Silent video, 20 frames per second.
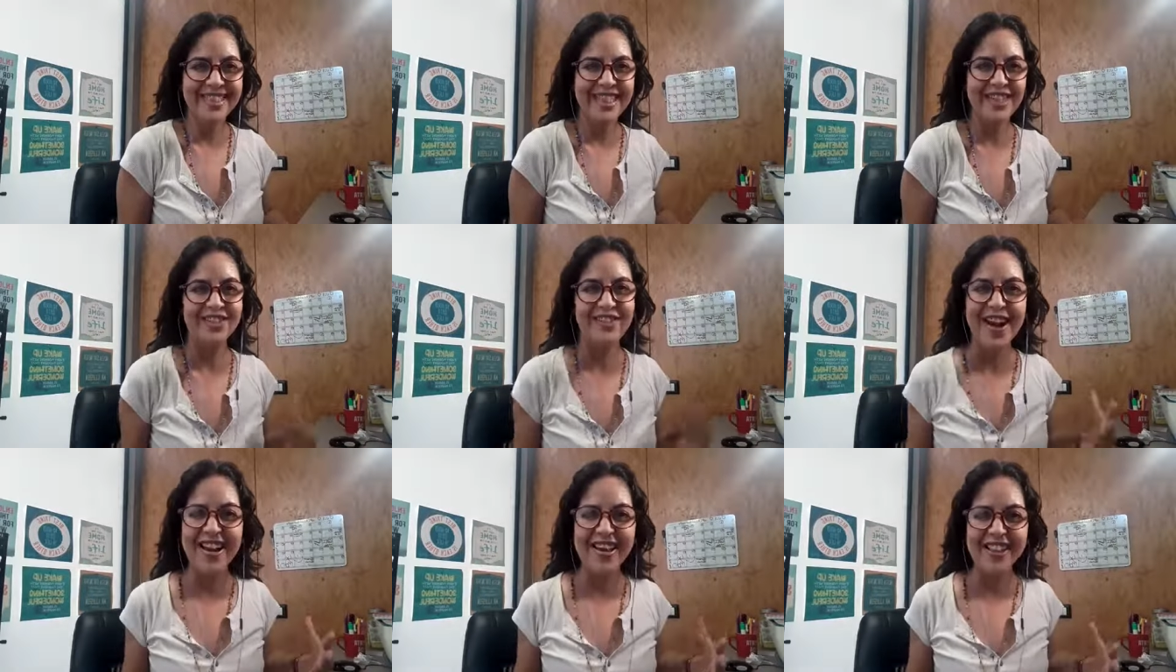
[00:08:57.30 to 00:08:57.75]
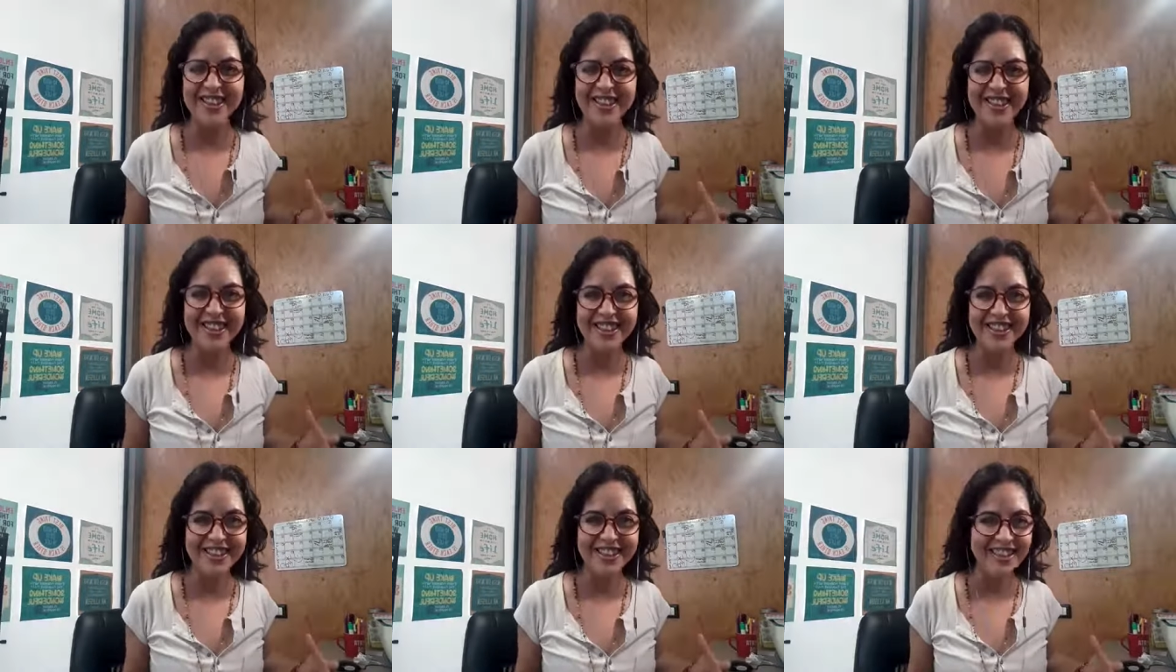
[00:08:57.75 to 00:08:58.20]
crying
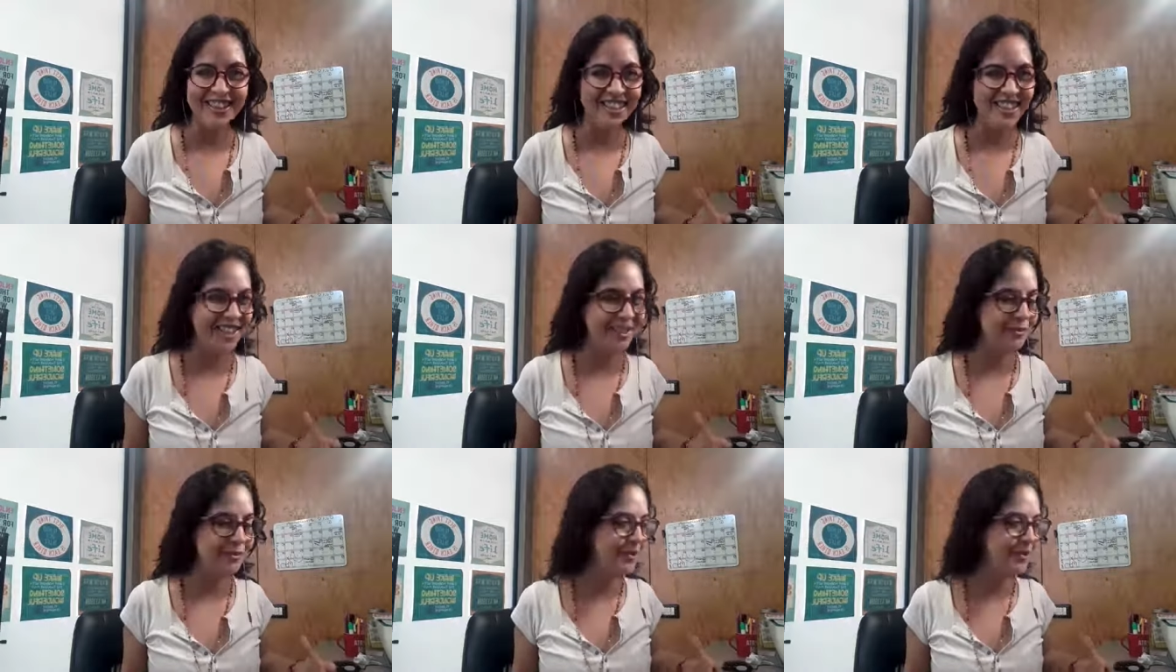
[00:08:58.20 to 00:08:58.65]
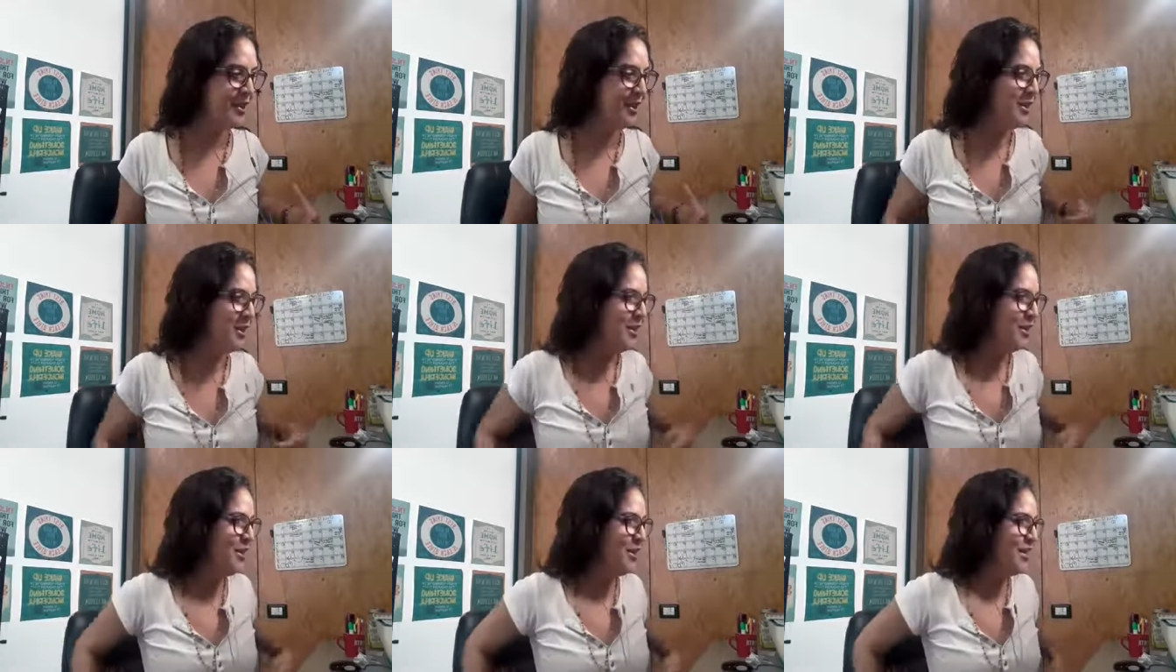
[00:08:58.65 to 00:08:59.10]
all the time,
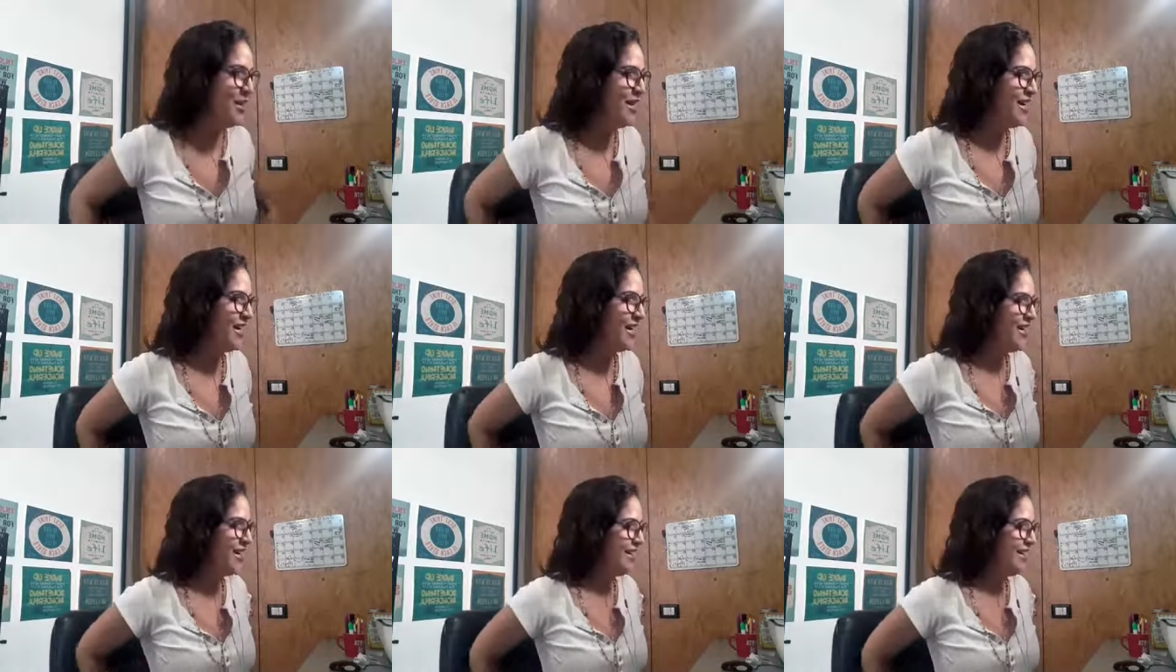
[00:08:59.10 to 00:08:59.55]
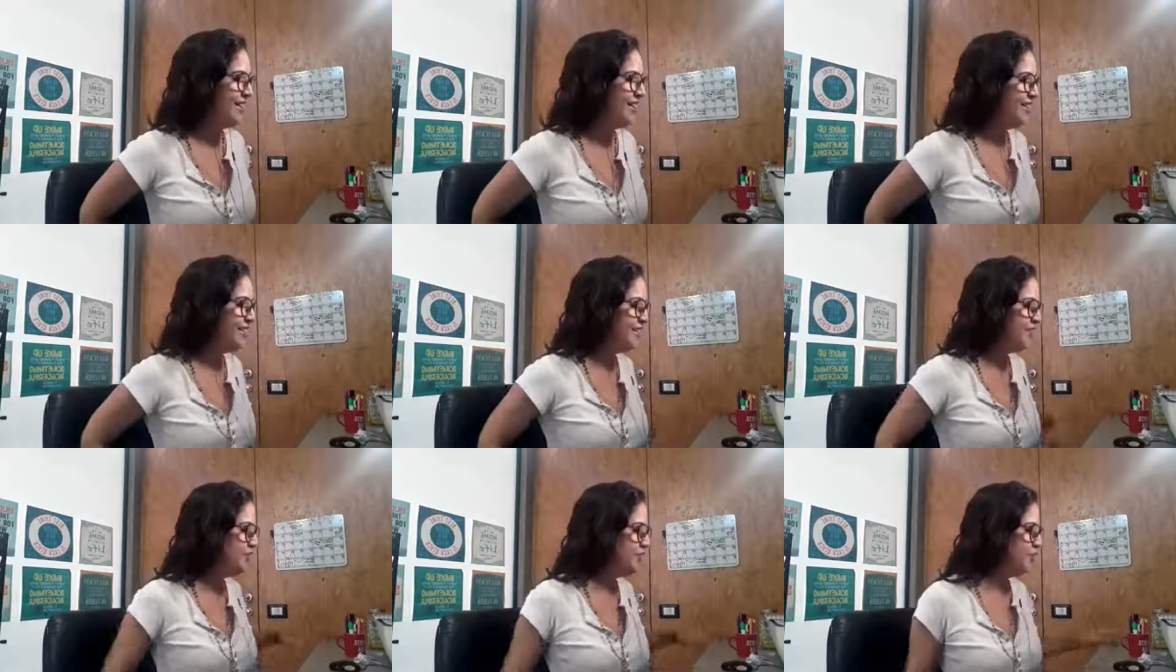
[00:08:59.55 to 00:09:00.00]

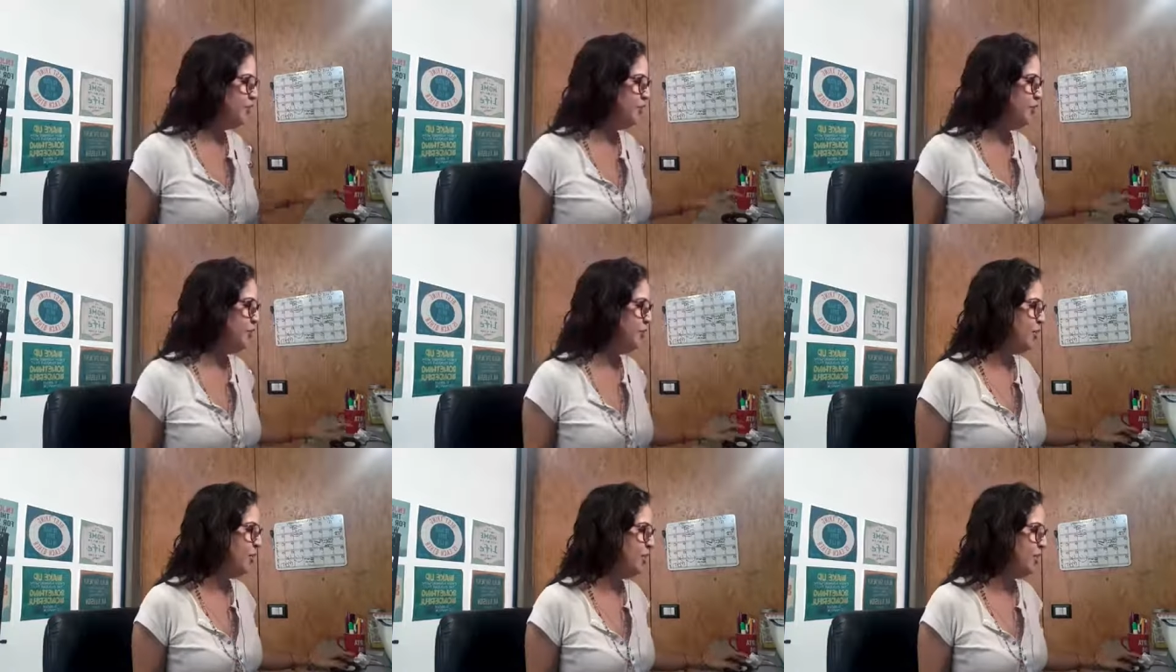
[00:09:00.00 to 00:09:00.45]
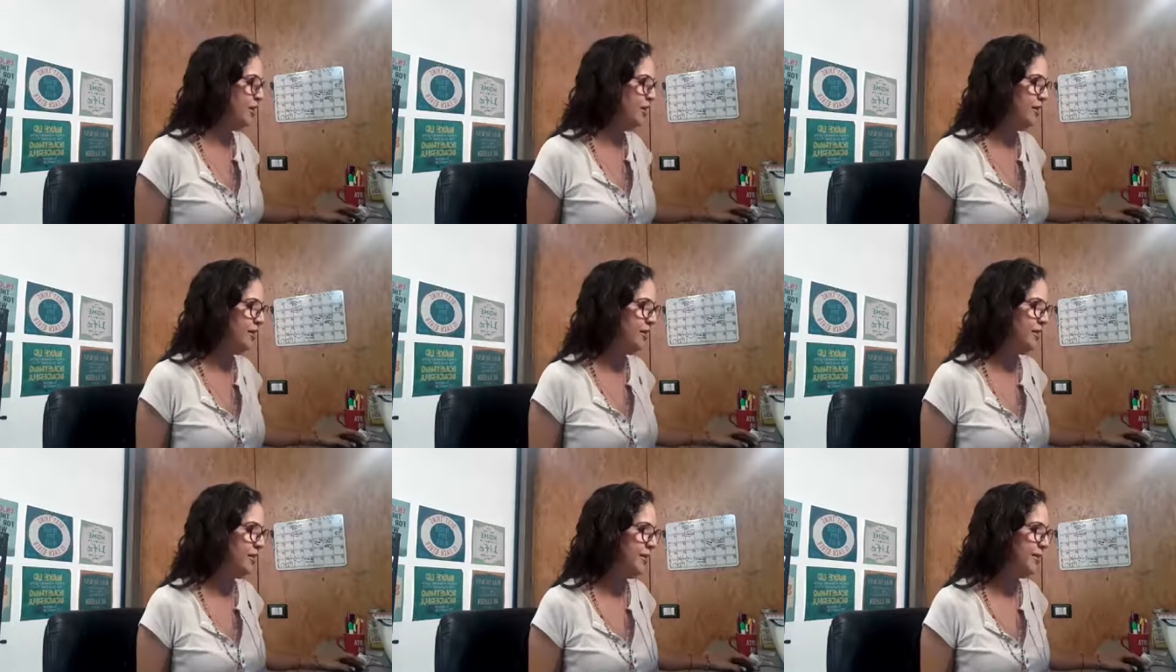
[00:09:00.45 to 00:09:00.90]
and if you
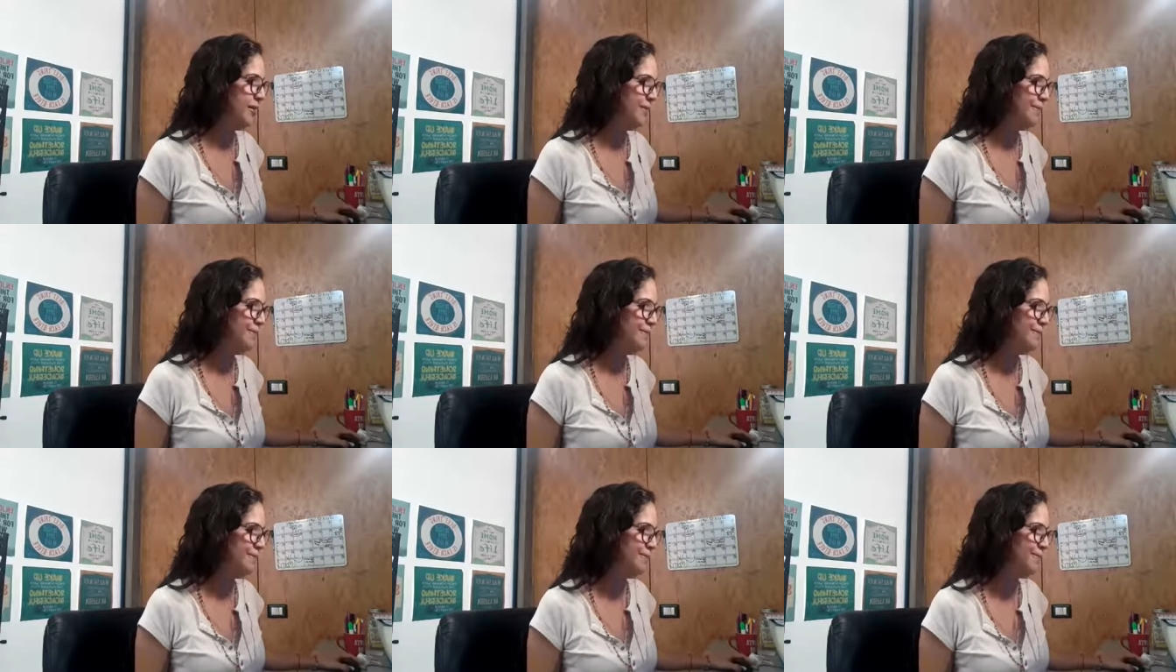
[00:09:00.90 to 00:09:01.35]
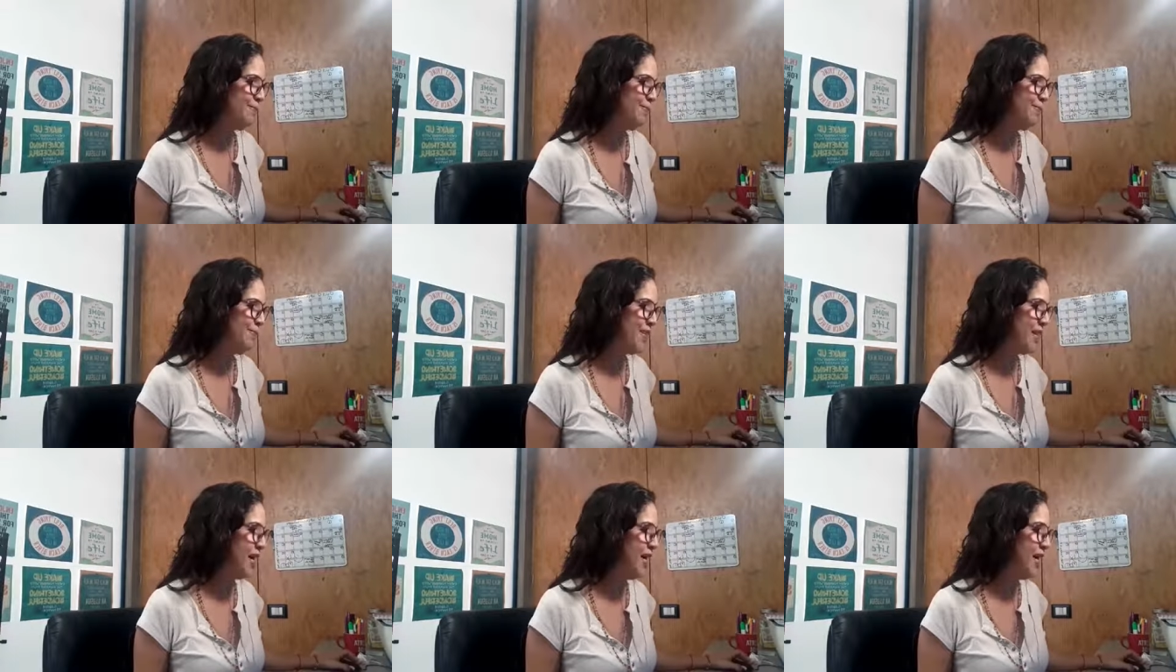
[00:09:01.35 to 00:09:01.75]
are, um,